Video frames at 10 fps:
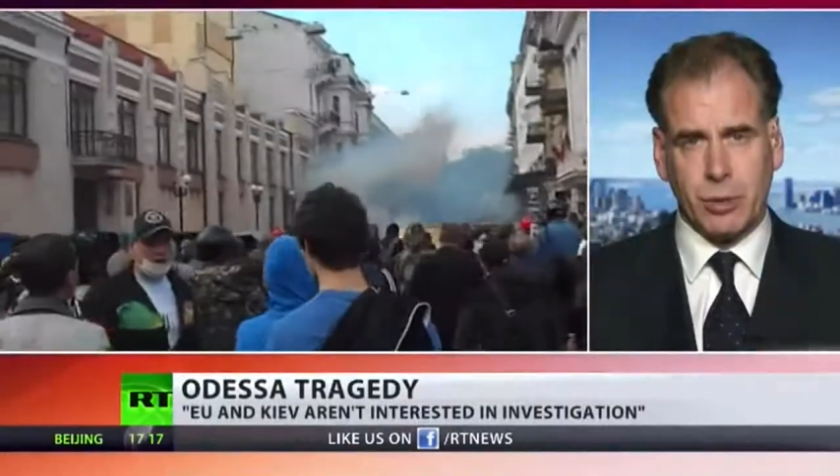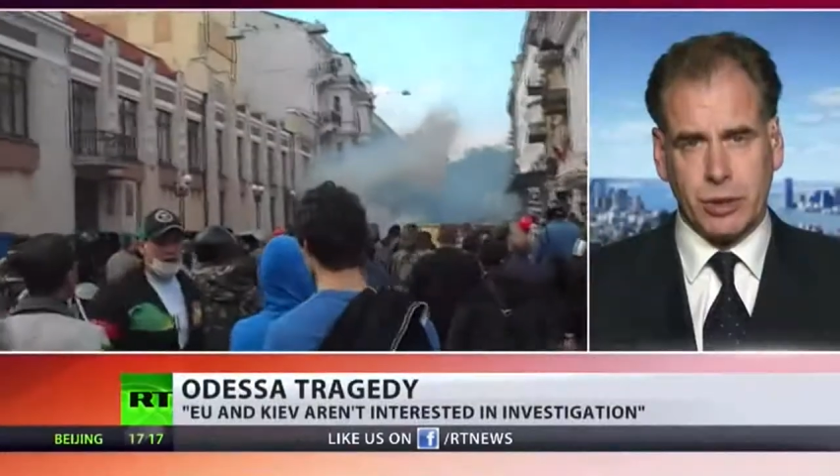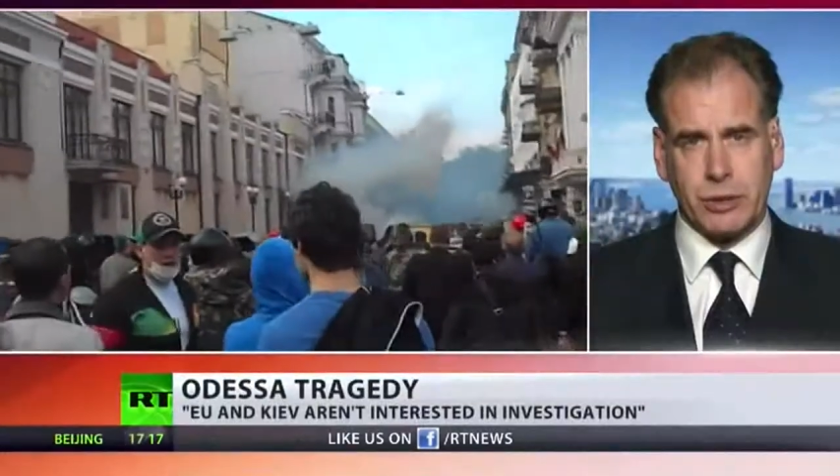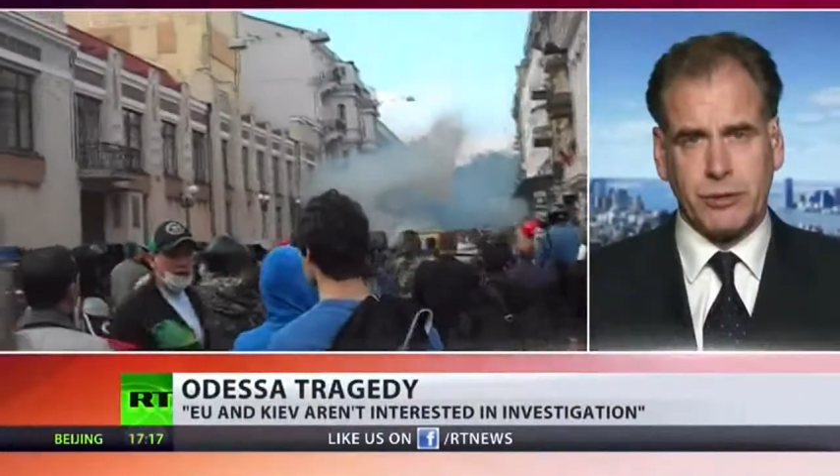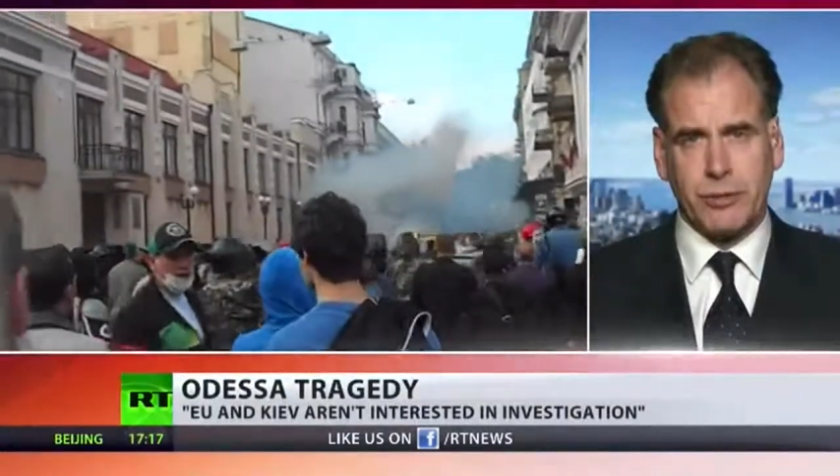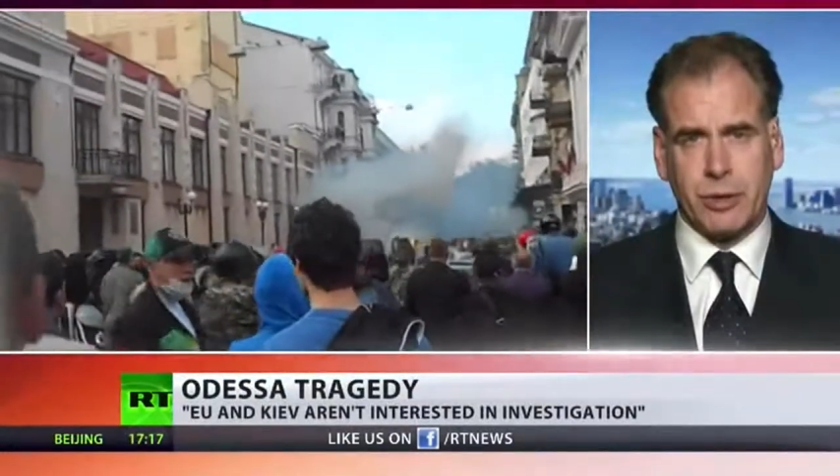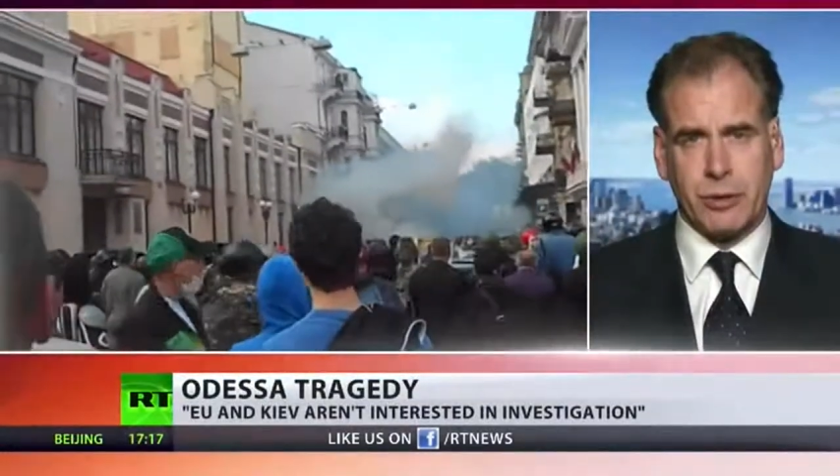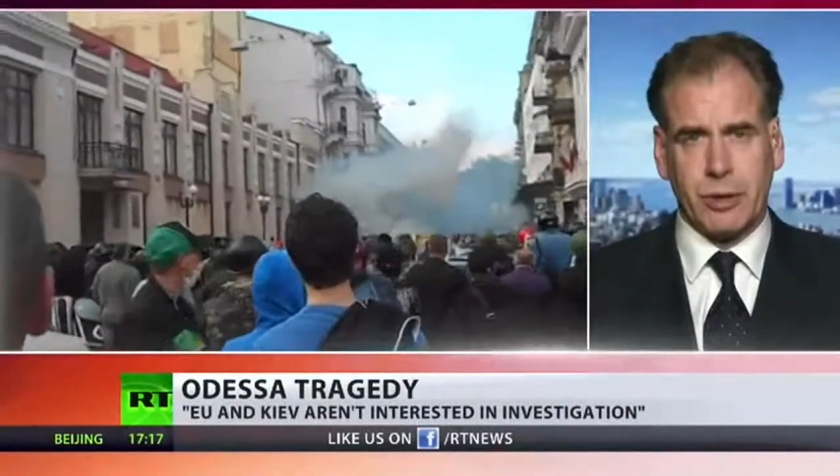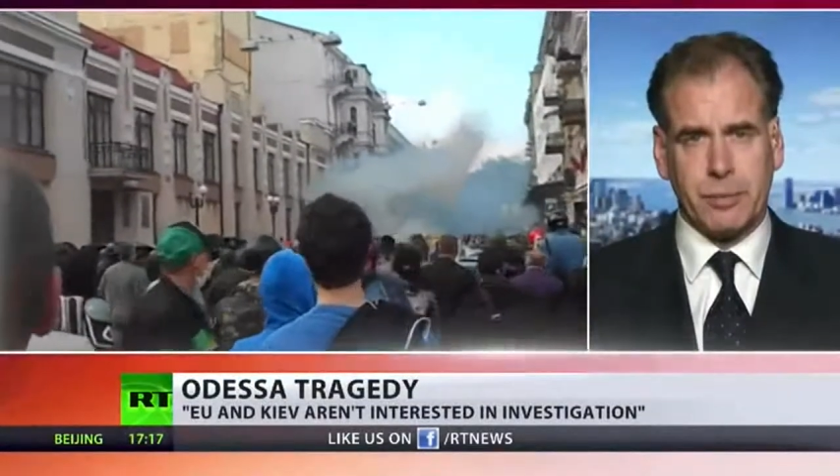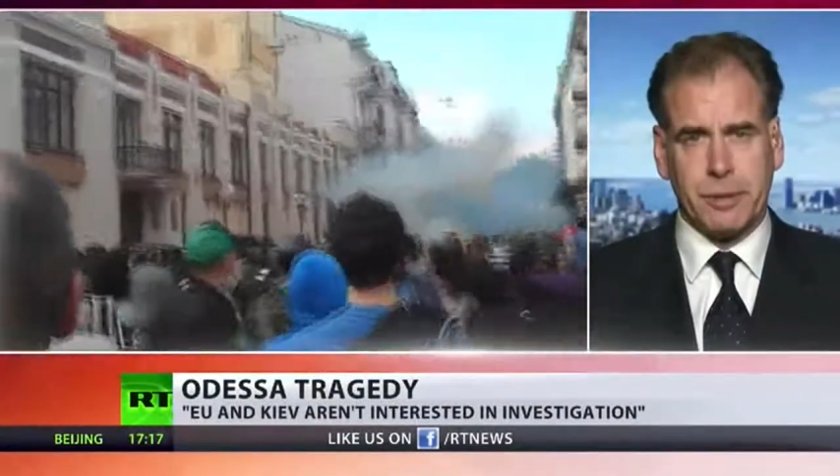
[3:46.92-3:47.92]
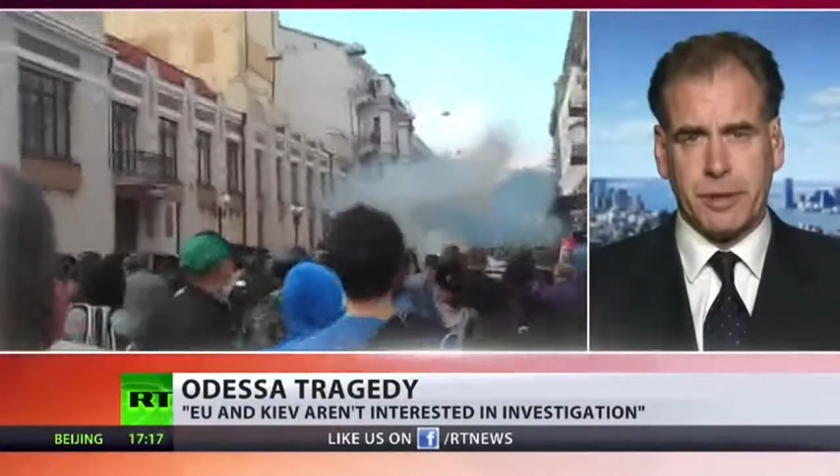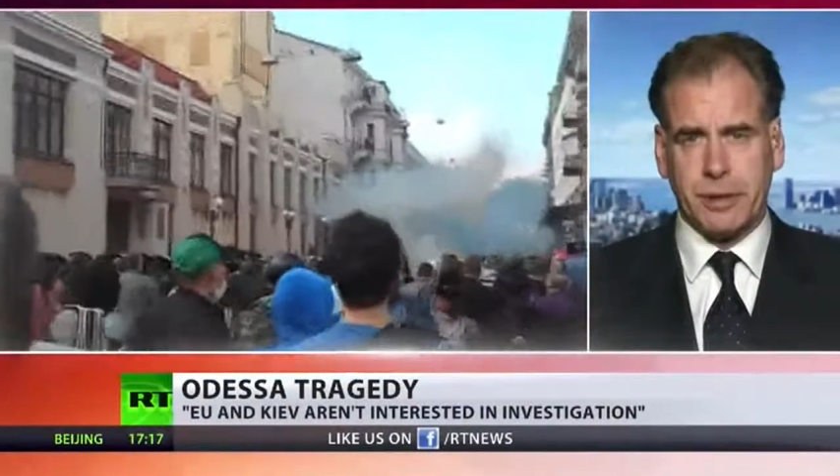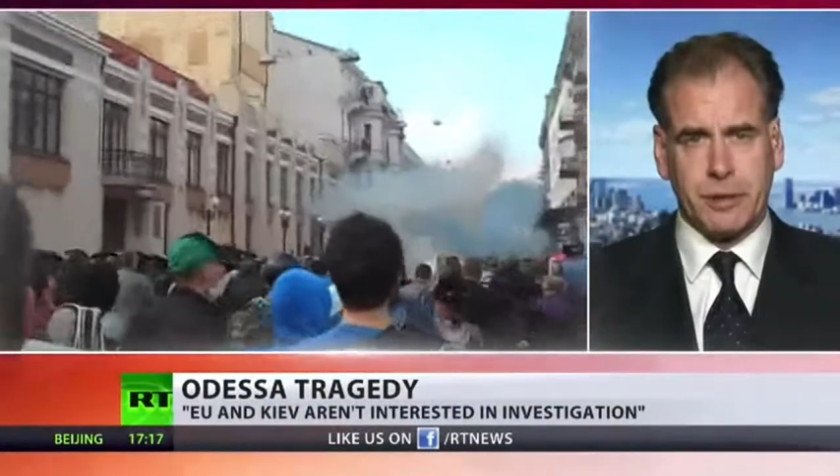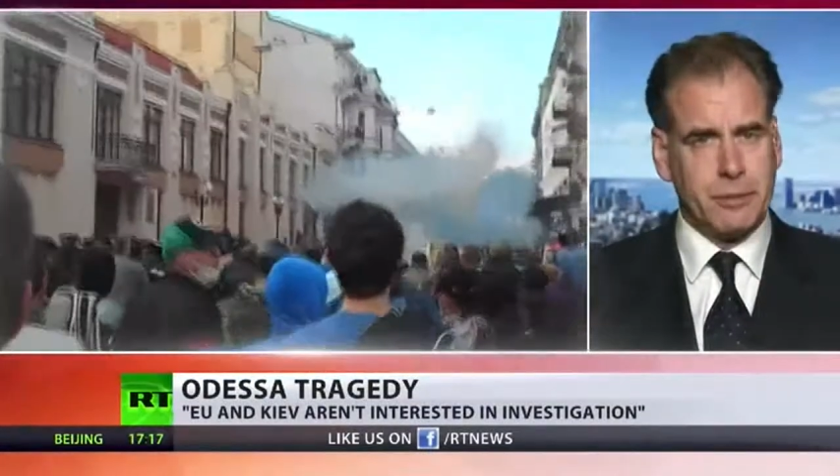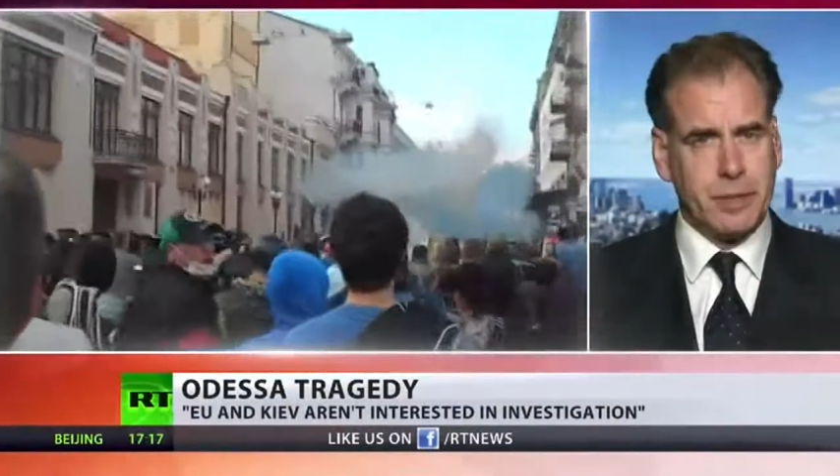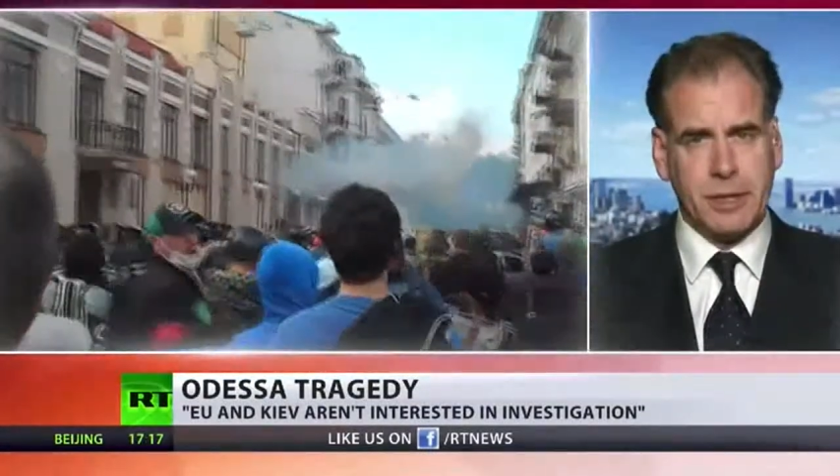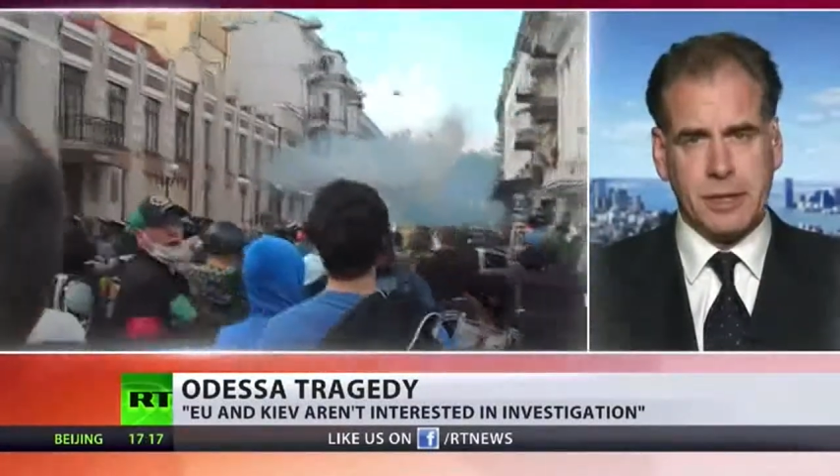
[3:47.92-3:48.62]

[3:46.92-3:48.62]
will to follow up, then there are many